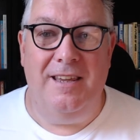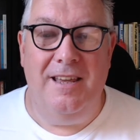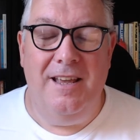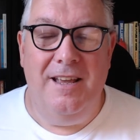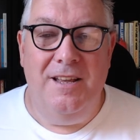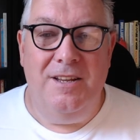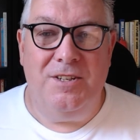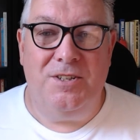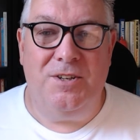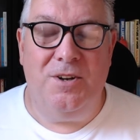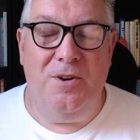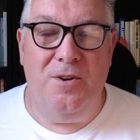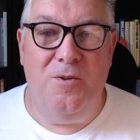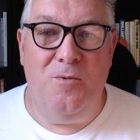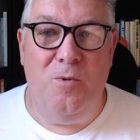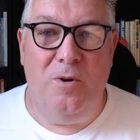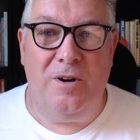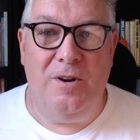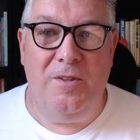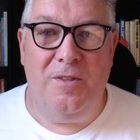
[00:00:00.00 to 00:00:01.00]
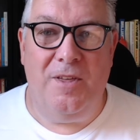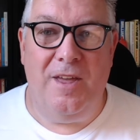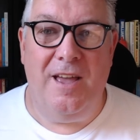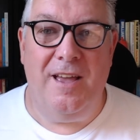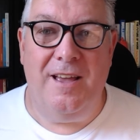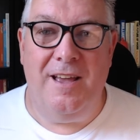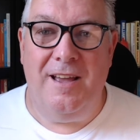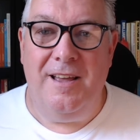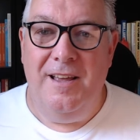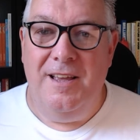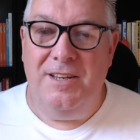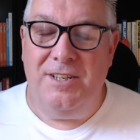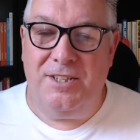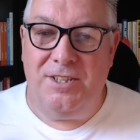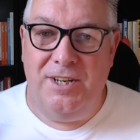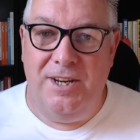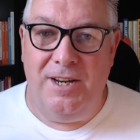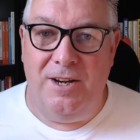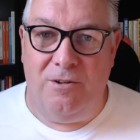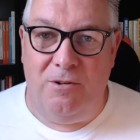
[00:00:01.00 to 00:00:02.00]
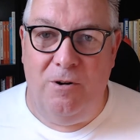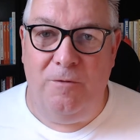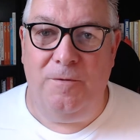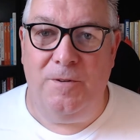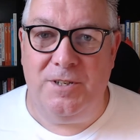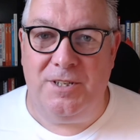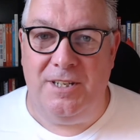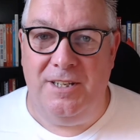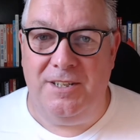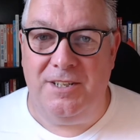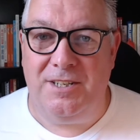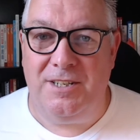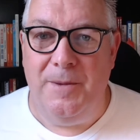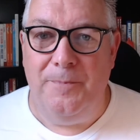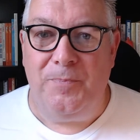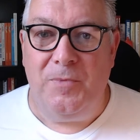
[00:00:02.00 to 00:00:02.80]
So one of their senior officers